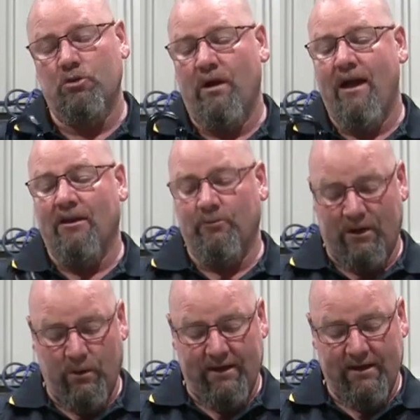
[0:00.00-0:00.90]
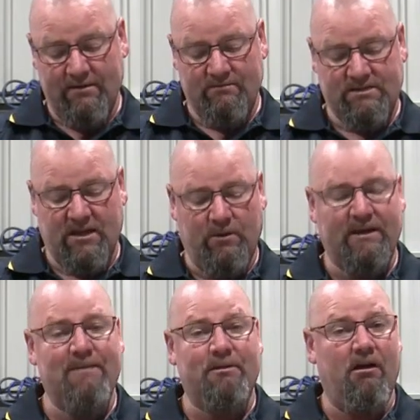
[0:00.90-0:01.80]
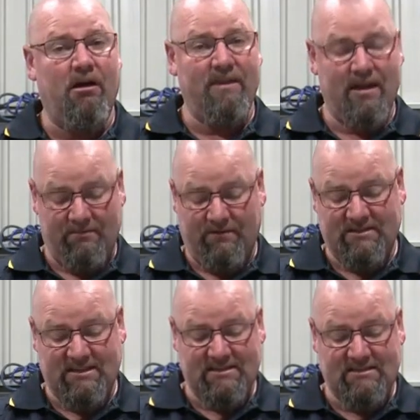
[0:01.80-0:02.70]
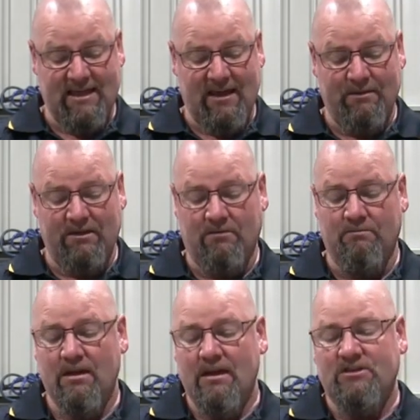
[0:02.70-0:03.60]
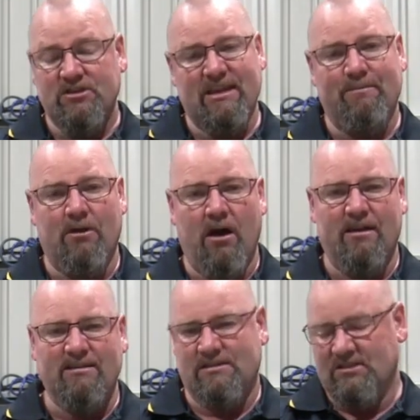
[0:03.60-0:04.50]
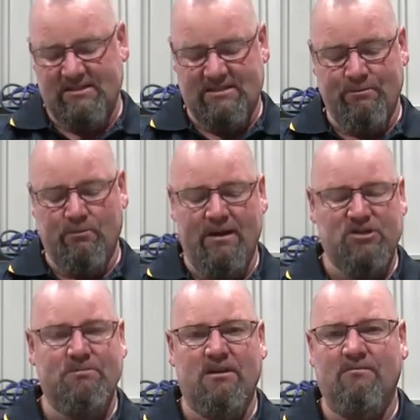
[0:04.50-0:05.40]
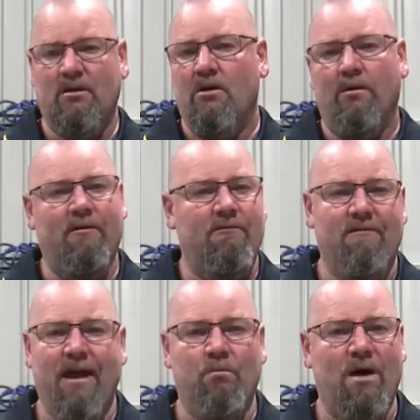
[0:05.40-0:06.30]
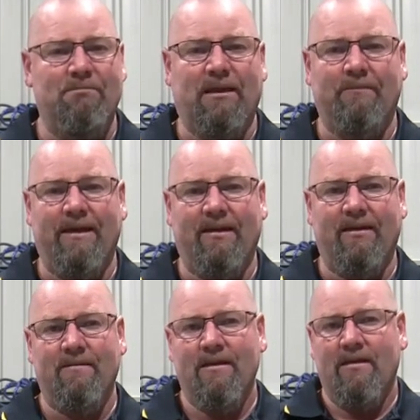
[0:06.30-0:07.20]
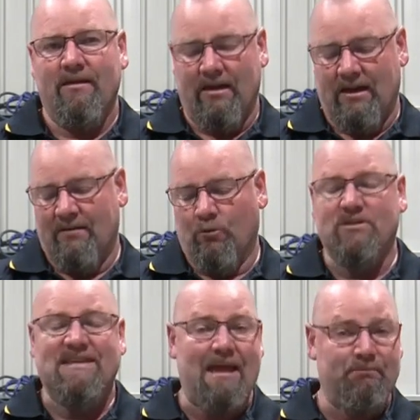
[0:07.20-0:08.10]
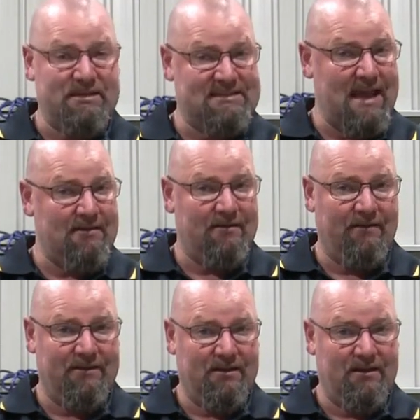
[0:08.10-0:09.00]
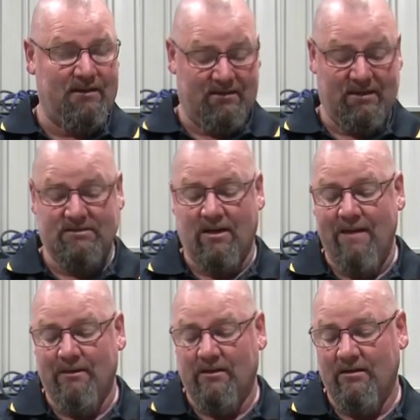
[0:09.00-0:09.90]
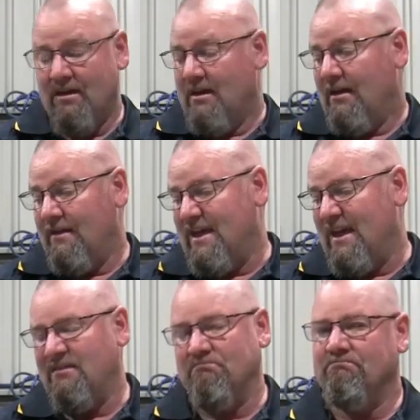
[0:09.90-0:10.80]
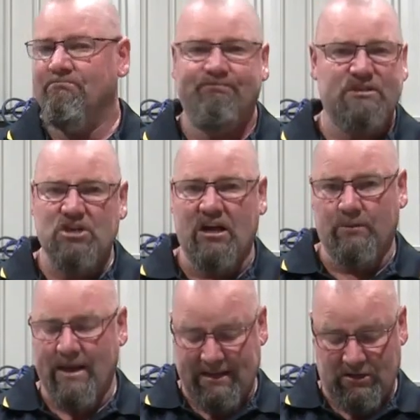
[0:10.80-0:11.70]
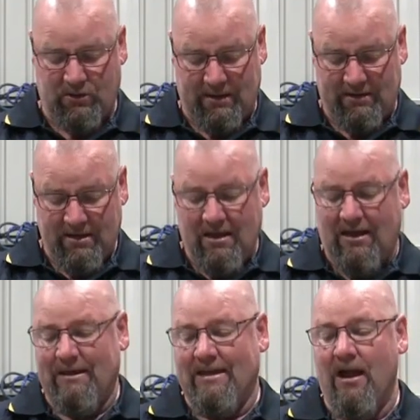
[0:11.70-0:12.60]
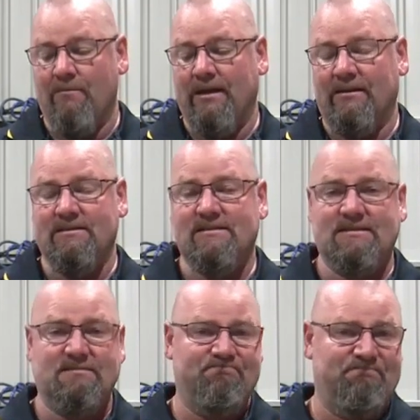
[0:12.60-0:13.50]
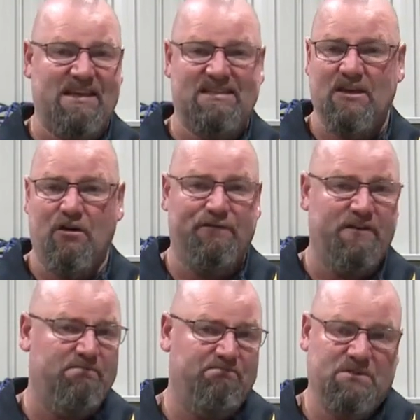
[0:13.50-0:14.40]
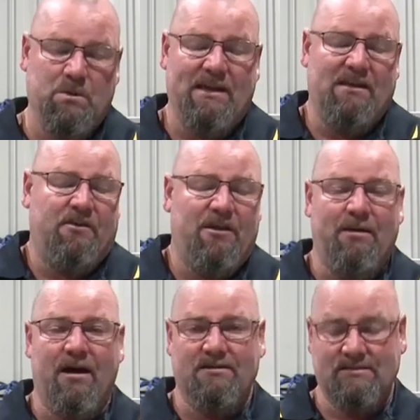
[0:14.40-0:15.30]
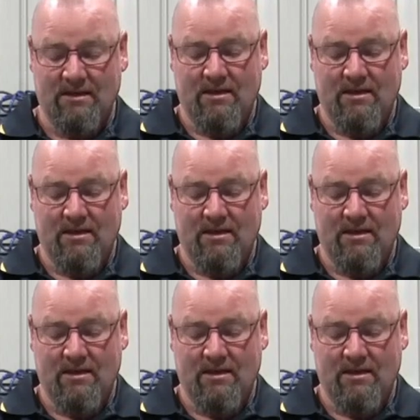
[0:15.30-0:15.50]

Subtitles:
wear out a little bit quicker, so you want to keep an eye on that. If it digs into the aluminium, just keep an eye on it. It's just a simple measurement, around 1 millimetre or 10% of the diameter, then chuck it away and get a new one. I mean, carabiners, these sell for 20, 30 bucks.